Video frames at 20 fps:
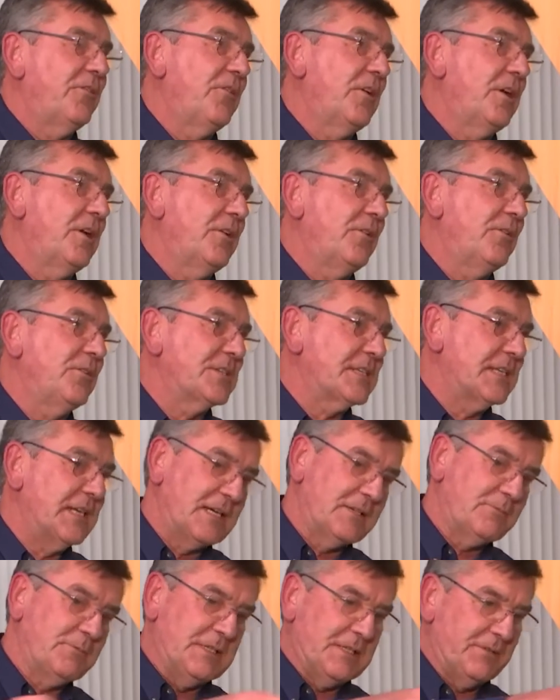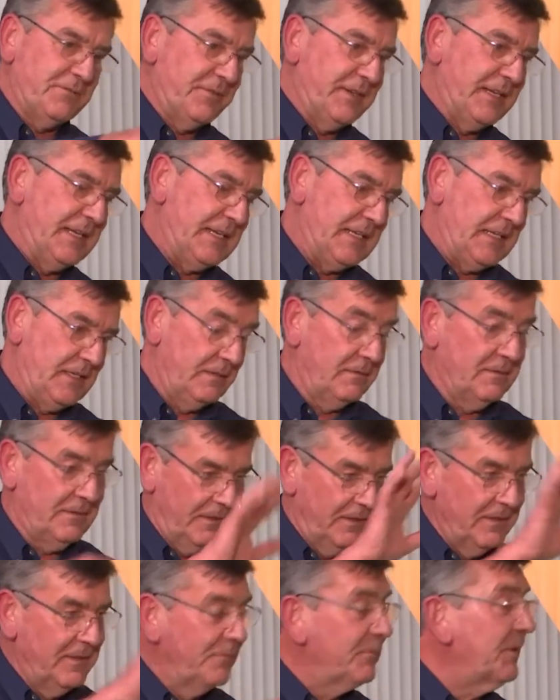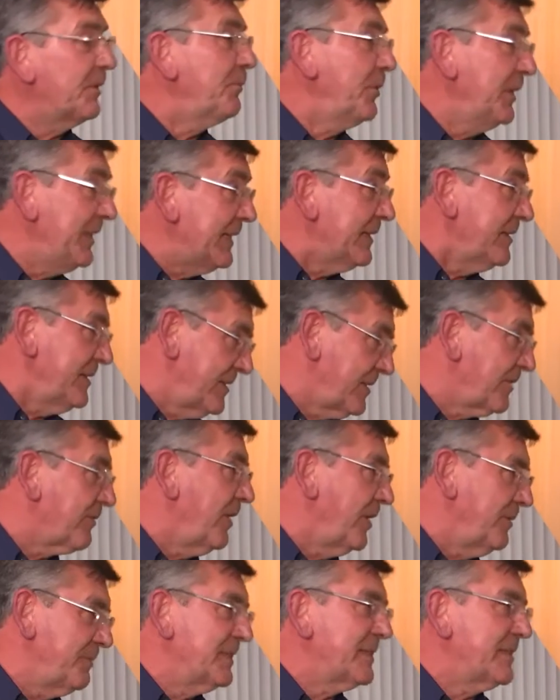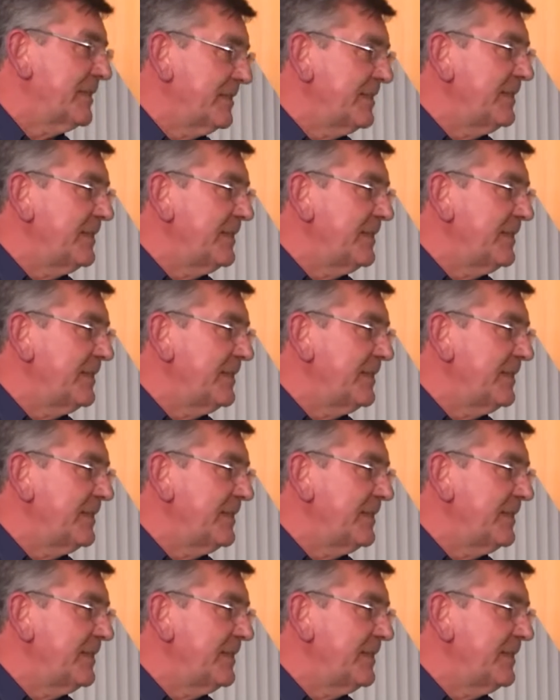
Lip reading: So you start with what Peter describes as a